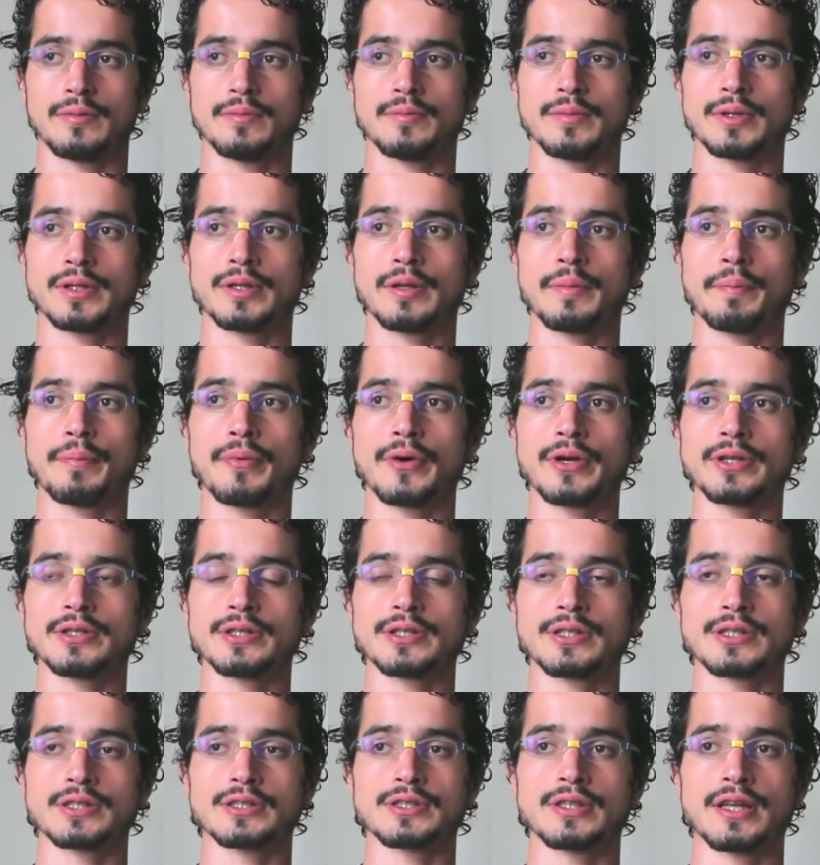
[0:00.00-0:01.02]
But the point
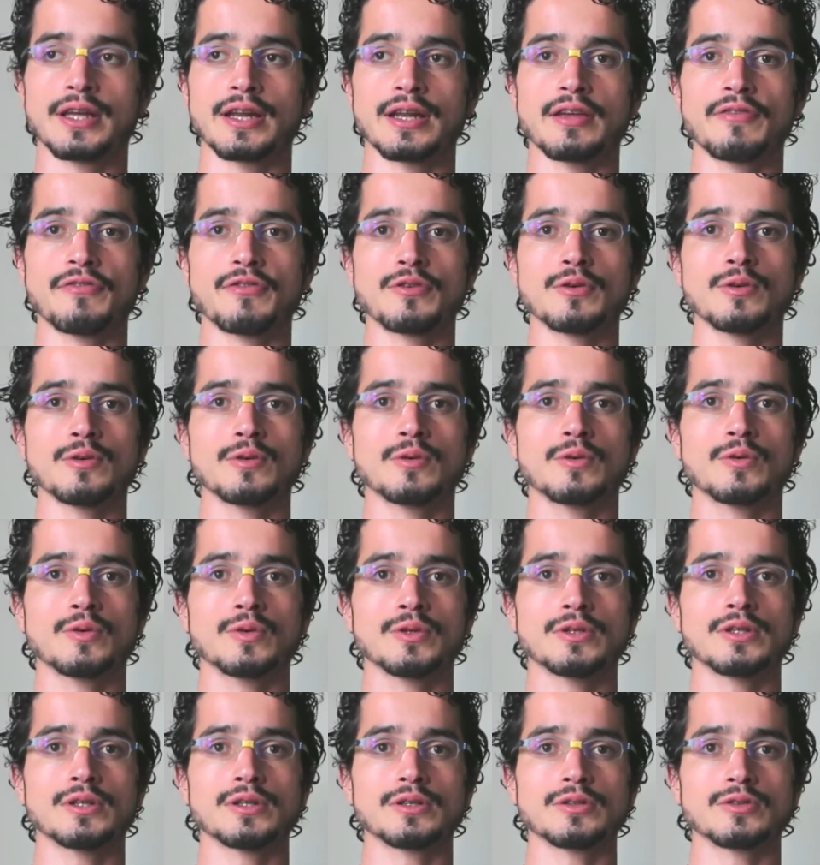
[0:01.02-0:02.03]
is that if you
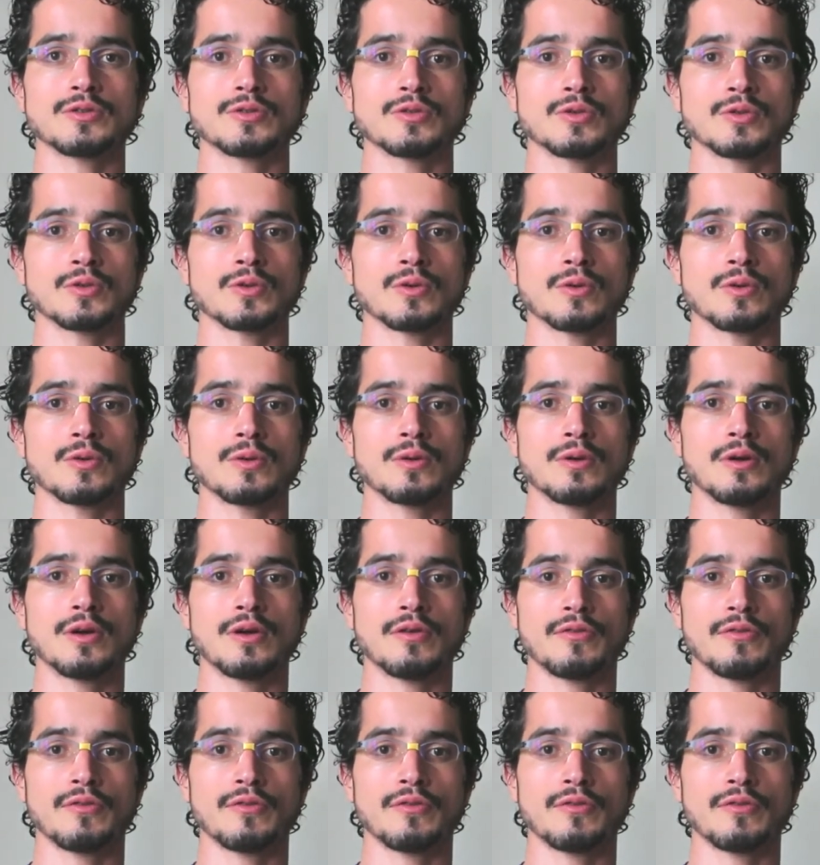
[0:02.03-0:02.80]
couldn't do